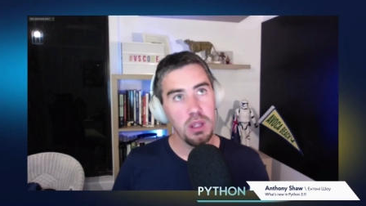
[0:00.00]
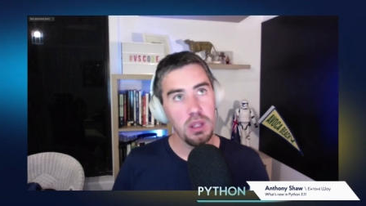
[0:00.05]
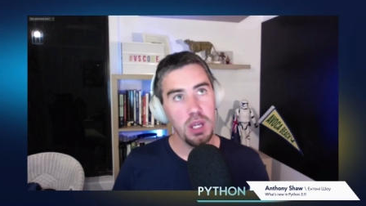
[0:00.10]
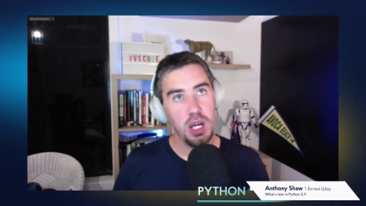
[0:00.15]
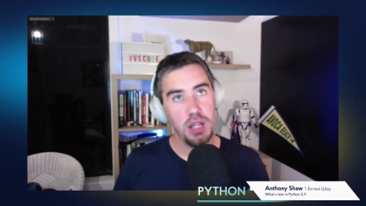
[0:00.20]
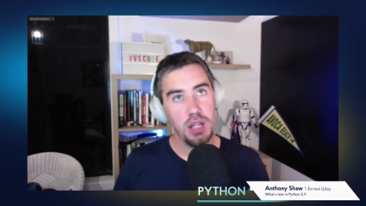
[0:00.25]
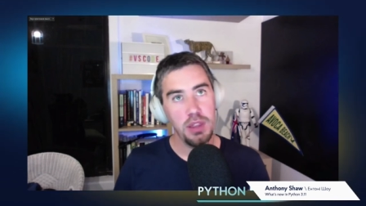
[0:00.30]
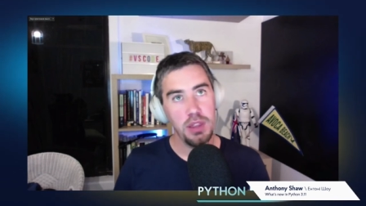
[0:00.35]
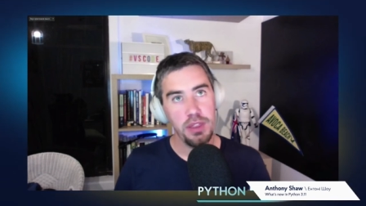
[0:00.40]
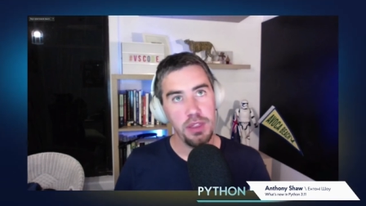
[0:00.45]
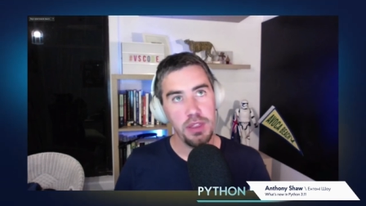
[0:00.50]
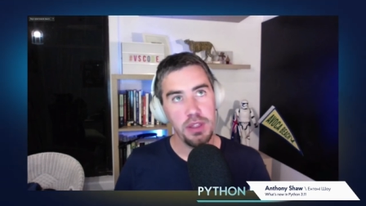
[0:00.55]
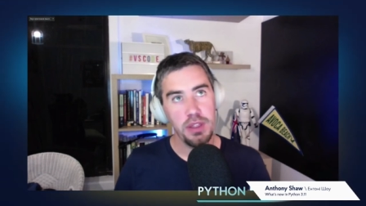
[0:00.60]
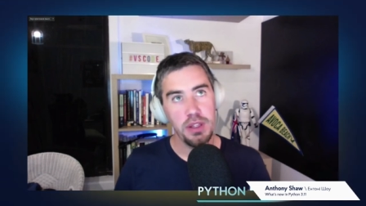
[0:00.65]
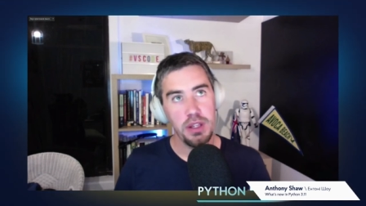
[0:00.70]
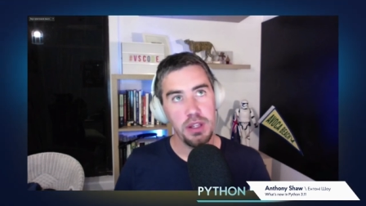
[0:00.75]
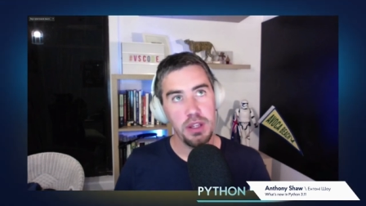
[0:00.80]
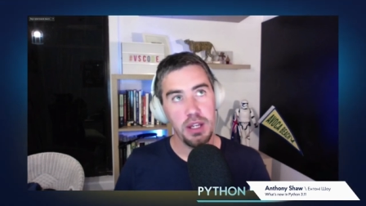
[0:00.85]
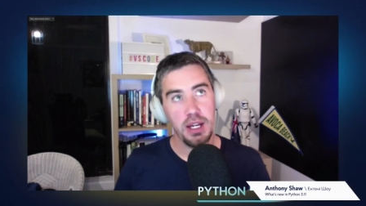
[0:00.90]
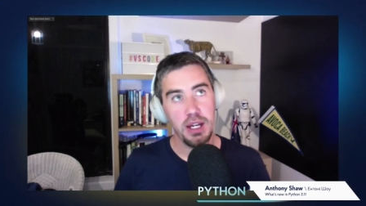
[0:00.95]
other
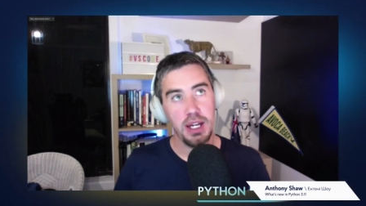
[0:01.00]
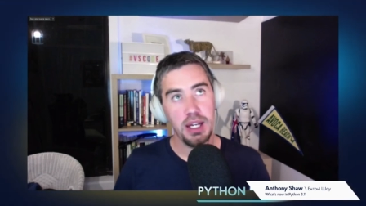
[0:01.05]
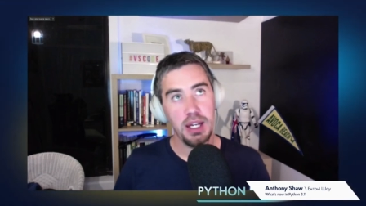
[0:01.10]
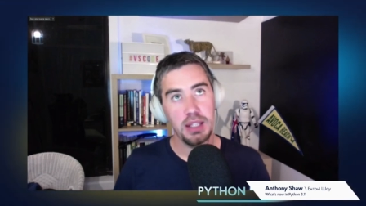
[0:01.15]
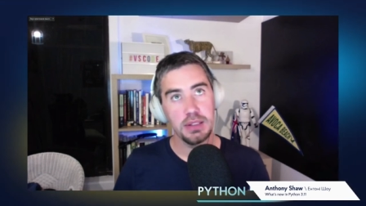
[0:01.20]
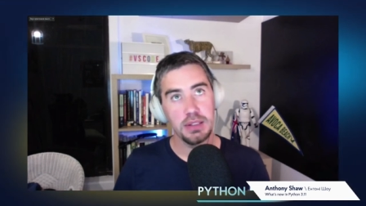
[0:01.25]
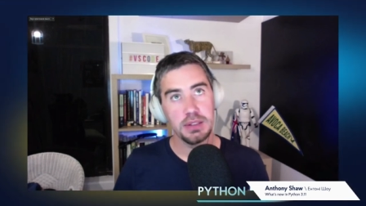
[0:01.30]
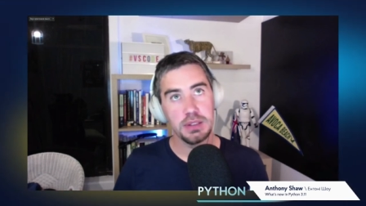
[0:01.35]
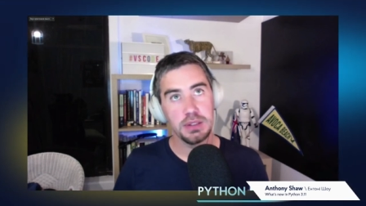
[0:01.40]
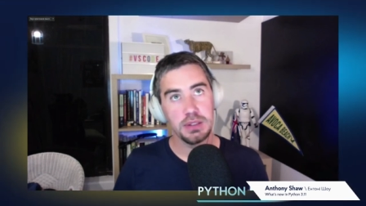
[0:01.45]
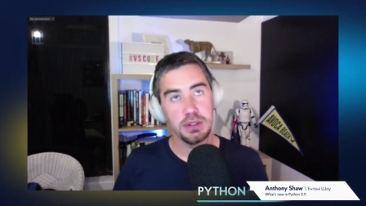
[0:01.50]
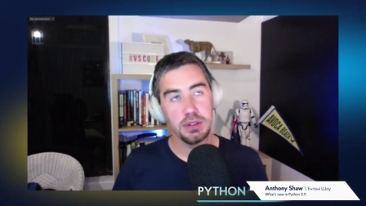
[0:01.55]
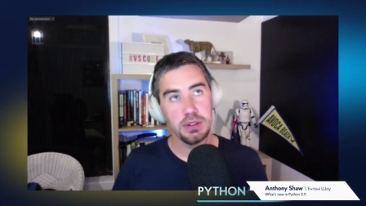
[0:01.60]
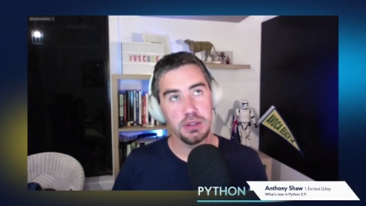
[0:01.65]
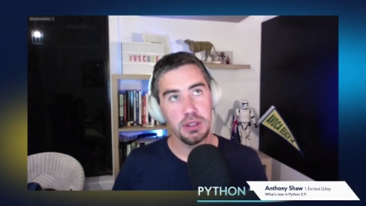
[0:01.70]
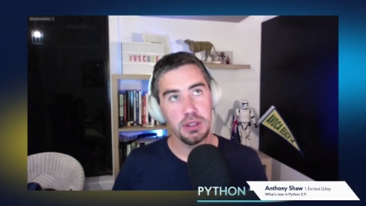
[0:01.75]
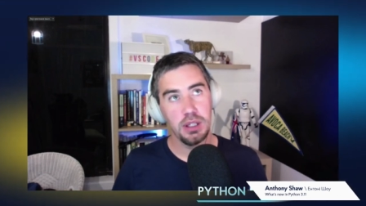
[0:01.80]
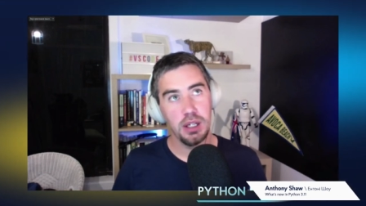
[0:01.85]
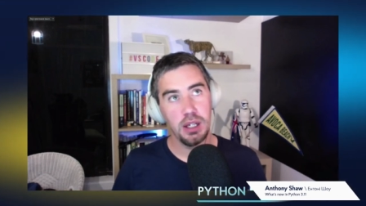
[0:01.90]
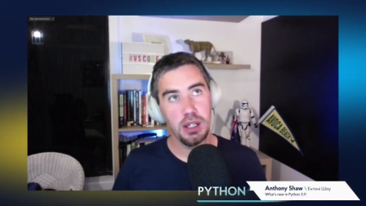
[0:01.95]
than that,
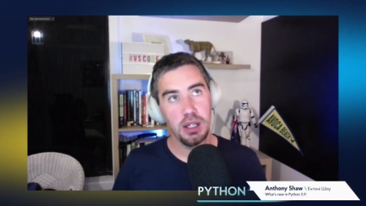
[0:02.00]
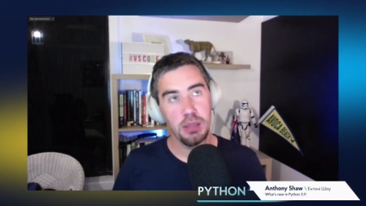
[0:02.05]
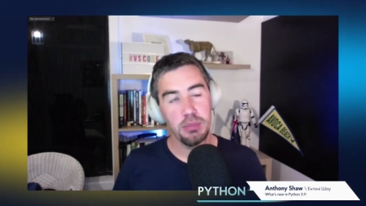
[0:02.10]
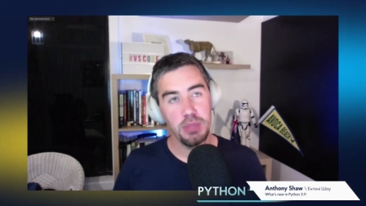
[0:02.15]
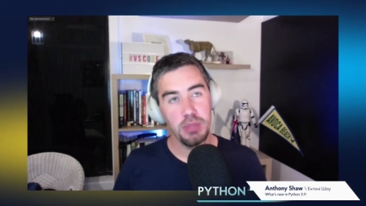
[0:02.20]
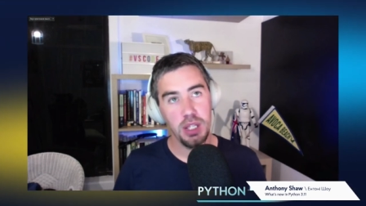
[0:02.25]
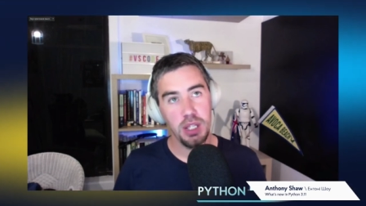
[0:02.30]
um,